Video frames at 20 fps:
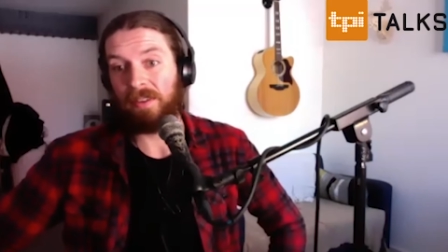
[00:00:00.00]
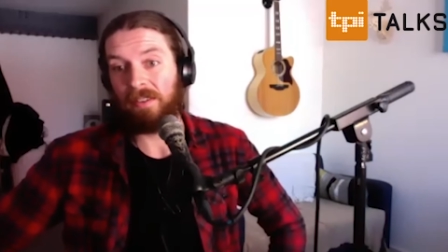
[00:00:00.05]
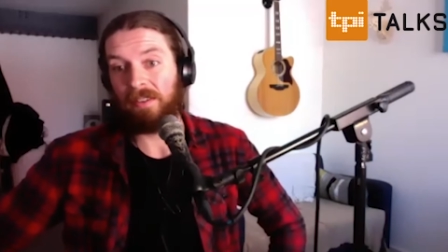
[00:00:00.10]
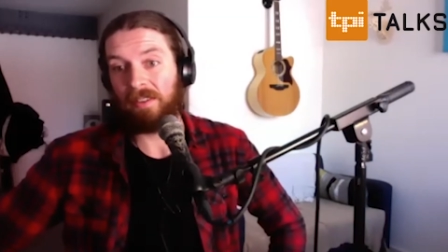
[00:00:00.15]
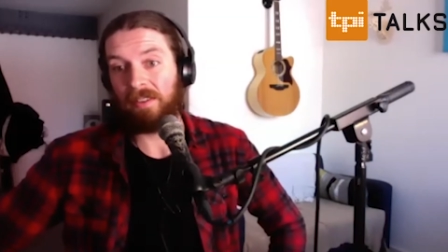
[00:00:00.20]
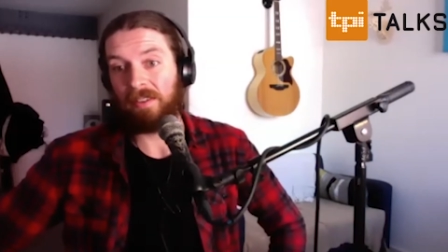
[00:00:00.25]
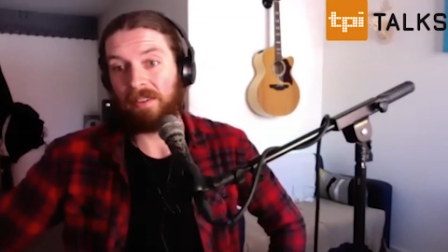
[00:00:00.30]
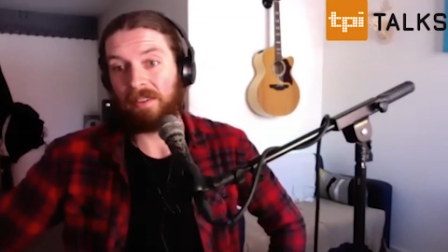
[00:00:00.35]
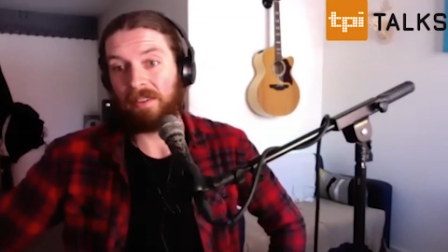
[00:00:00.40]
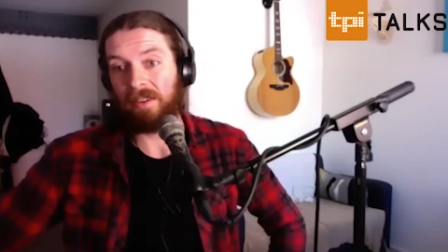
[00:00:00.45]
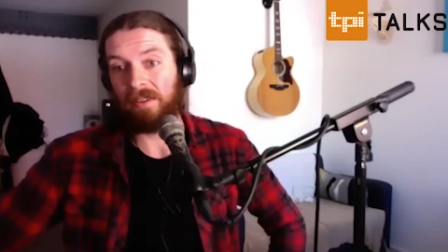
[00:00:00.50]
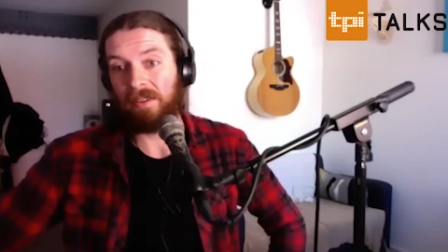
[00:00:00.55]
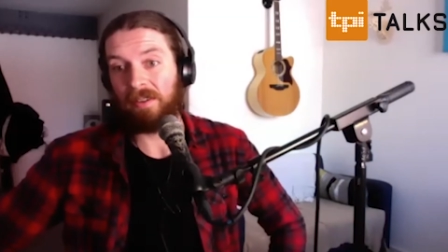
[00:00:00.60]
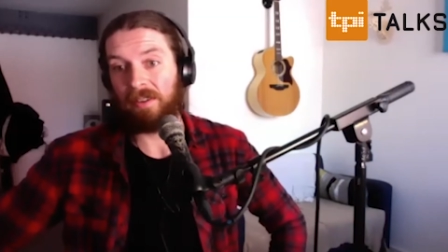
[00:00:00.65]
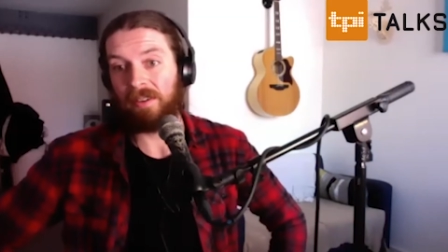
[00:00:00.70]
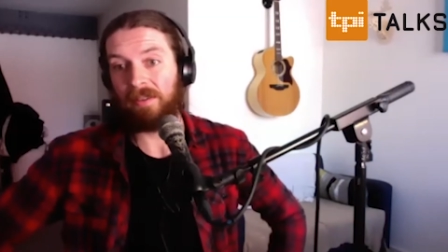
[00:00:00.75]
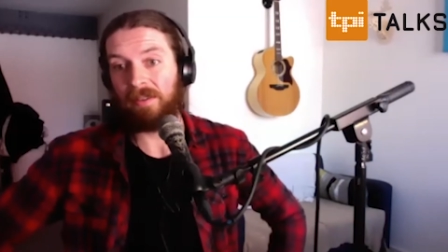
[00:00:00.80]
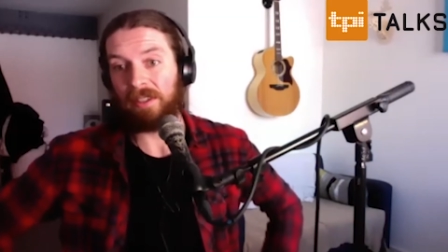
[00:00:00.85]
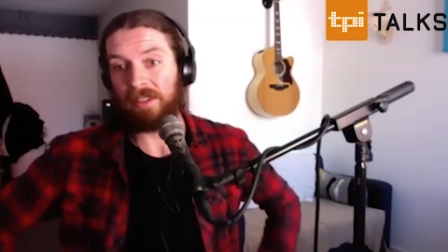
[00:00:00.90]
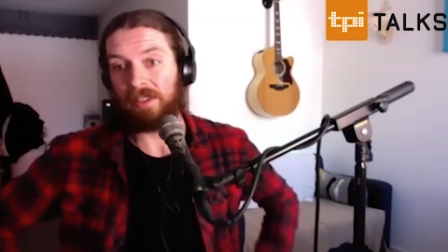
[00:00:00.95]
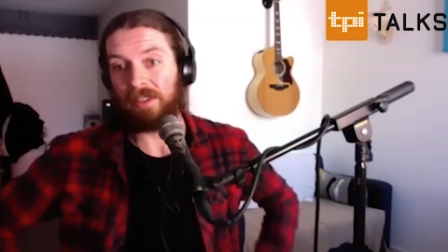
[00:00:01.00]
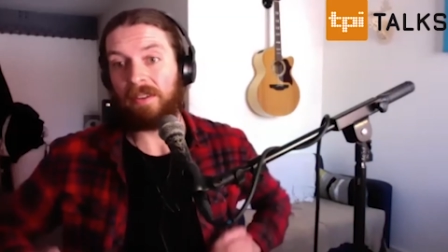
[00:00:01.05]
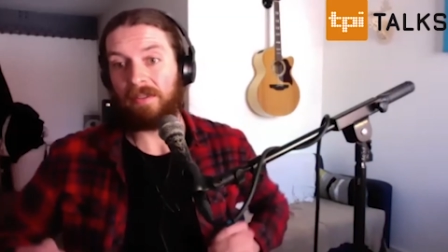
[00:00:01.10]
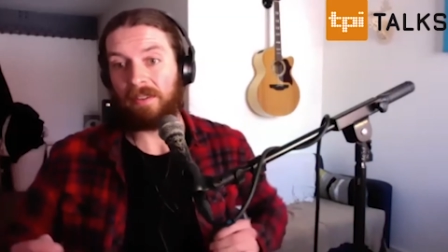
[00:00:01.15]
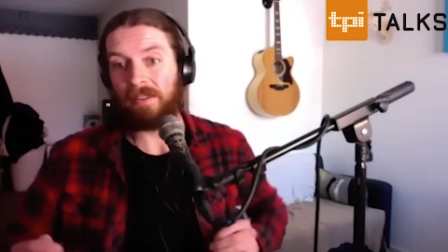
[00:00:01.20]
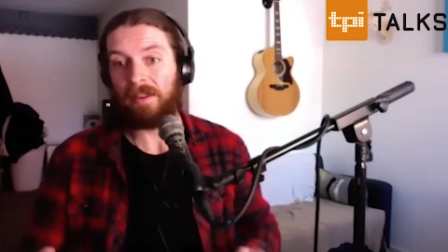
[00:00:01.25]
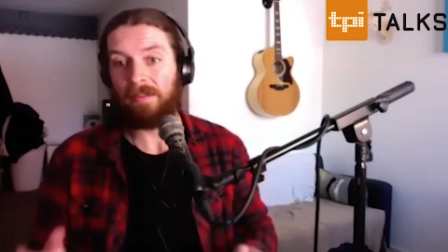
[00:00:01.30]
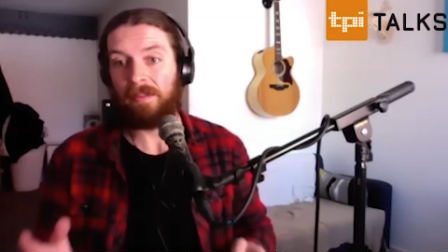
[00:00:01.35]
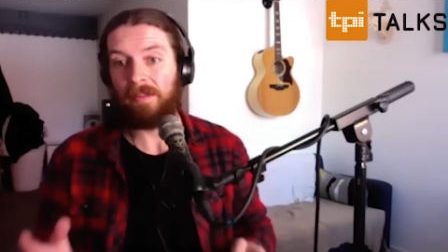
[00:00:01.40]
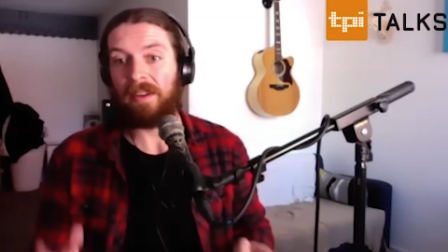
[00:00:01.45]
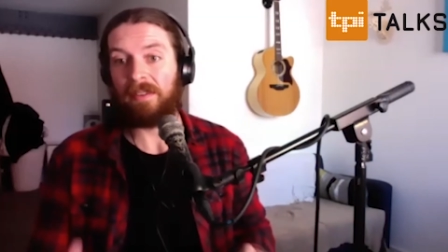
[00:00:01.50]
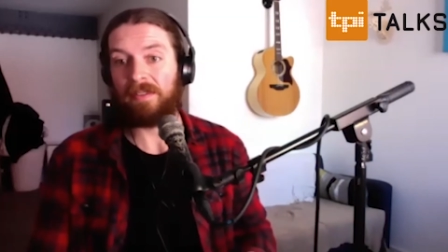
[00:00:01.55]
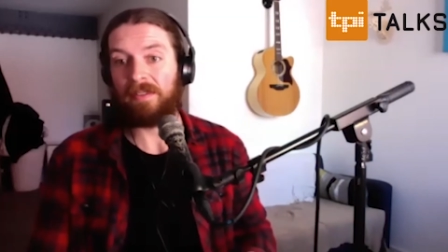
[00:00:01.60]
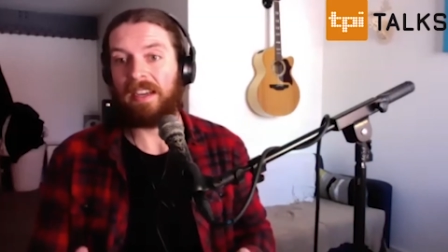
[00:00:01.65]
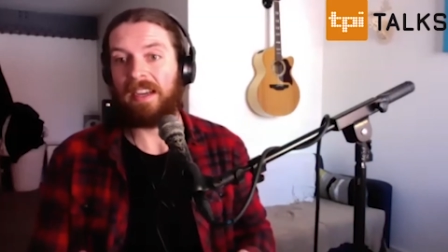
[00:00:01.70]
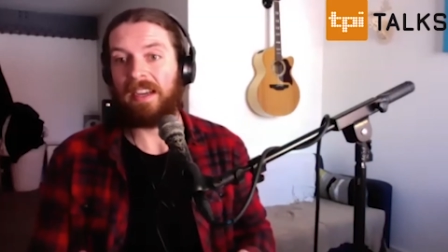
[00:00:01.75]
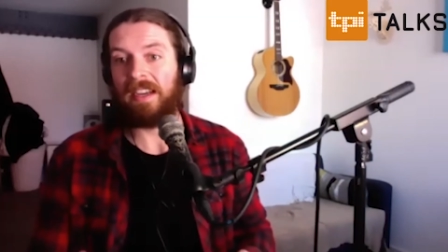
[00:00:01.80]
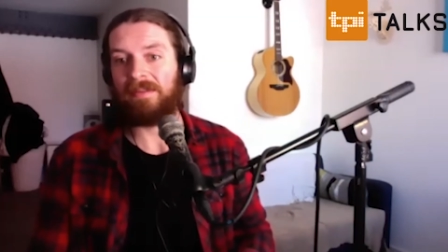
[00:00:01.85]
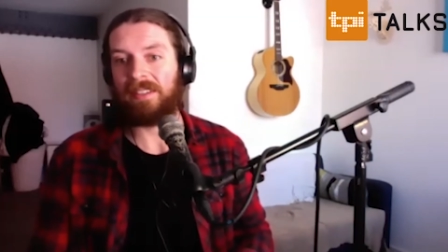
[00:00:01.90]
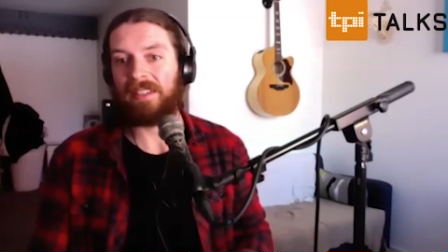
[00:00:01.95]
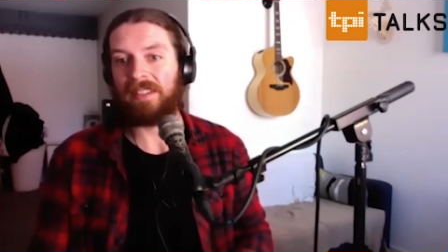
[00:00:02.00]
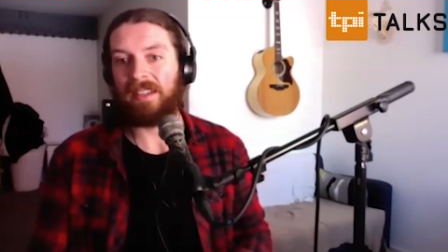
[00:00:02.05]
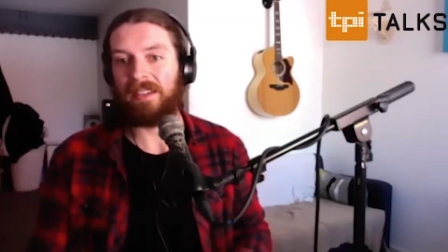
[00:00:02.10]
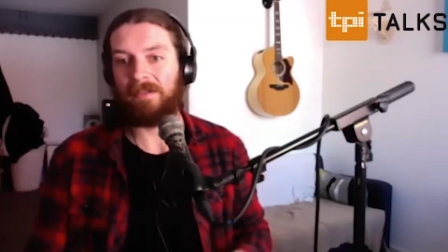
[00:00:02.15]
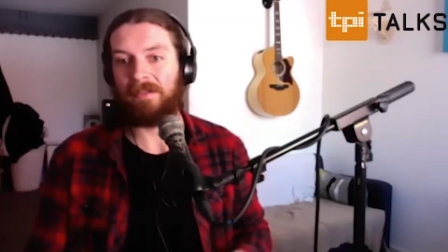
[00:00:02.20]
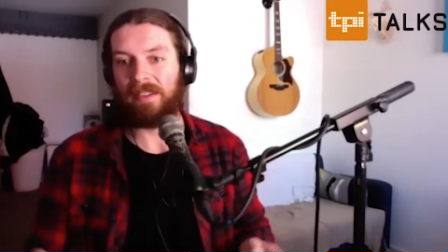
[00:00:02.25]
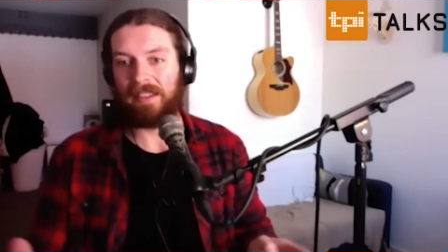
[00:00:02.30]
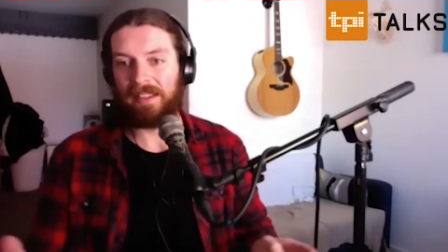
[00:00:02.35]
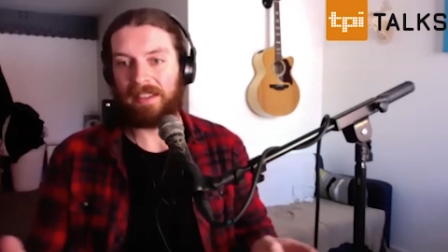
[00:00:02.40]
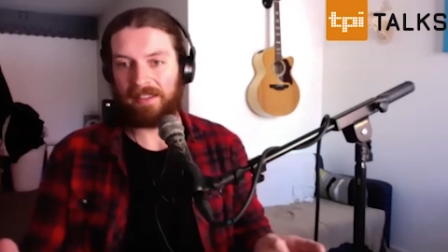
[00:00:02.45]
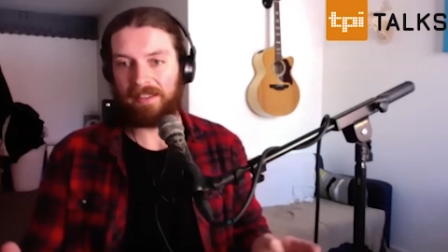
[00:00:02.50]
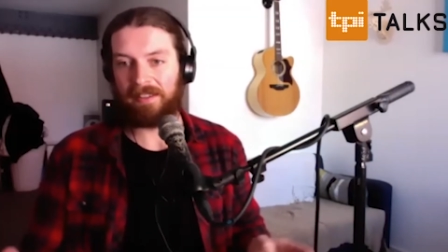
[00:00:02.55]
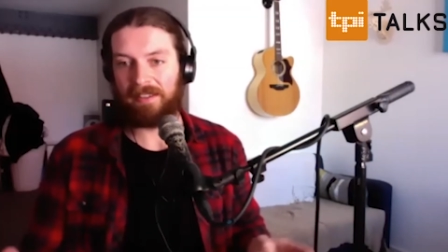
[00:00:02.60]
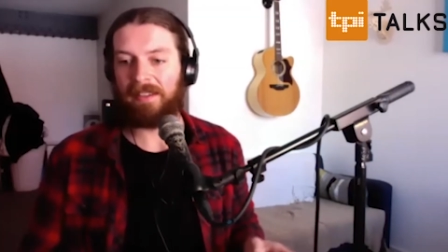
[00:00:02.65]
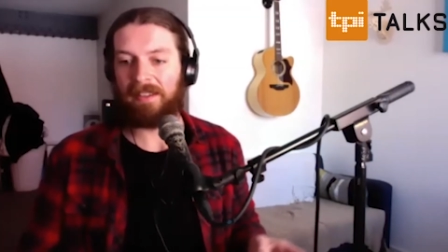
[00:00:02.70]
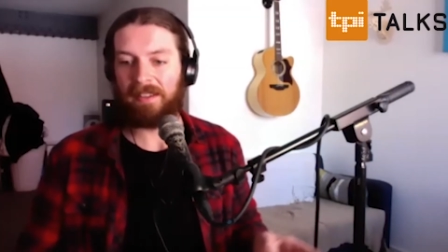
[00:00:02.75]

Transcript: for everything that's going on, we do have a bit of time to kind of like